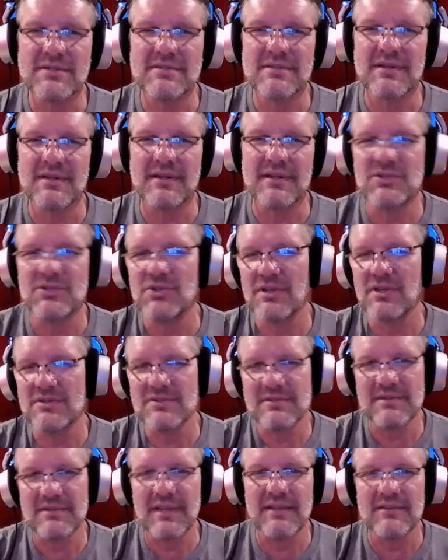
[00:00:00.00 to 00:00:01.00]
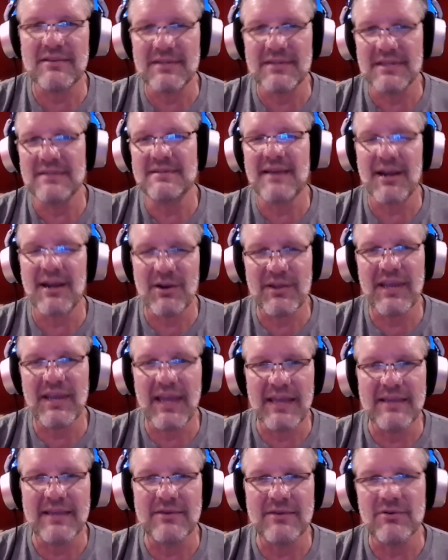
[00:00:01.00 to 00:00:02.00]
going to adjust the entire
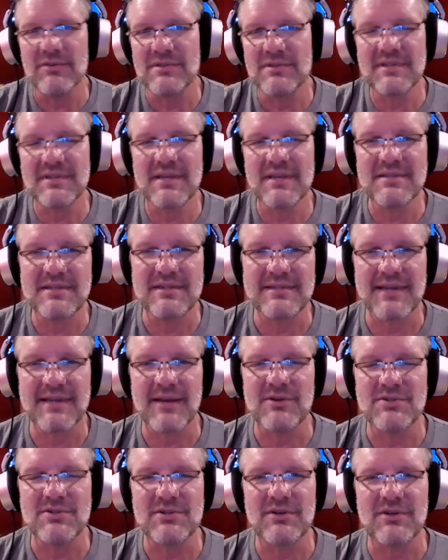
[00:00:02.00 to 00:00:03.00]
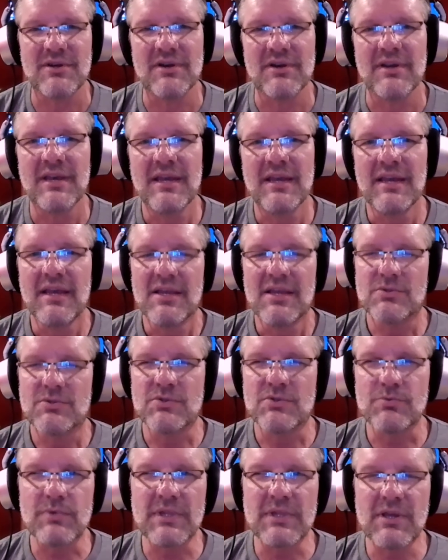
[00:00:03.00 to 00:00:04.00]
cake, or in this case, the entire song. So
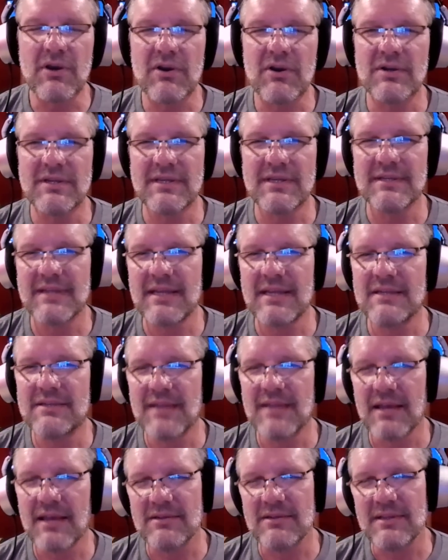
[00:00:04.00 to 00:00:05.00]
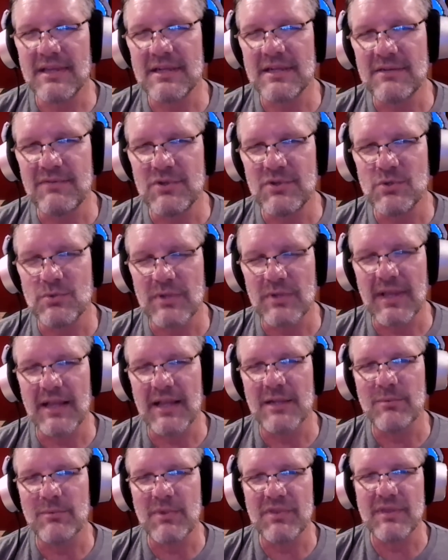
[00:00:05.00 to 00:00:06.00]
it's really hard to get down to the individual
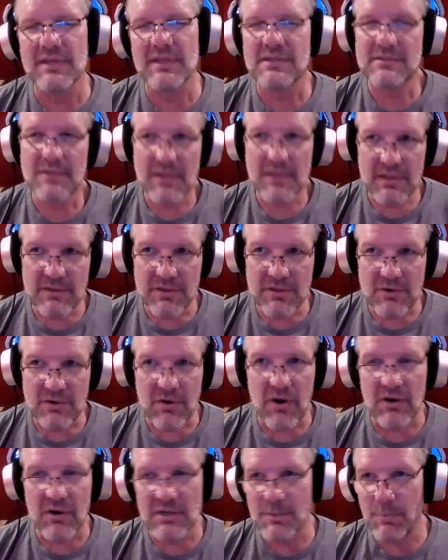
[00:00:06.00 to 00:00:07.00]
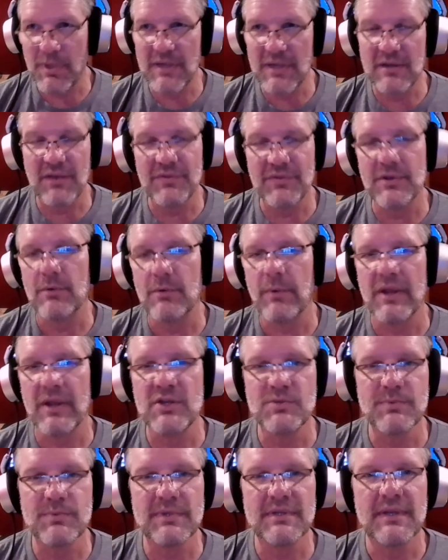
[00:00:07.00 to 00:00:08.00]
element things. There are, depending on the
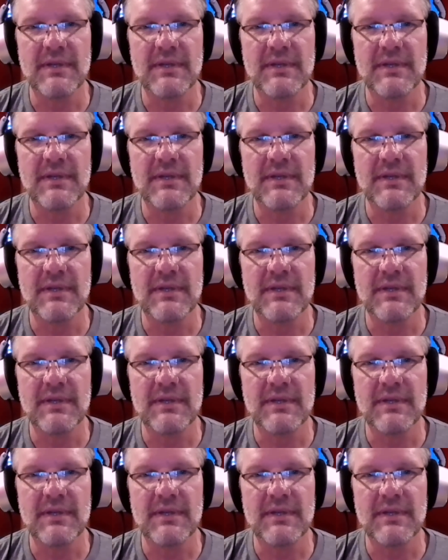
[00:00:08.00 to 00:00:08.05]
arrangement,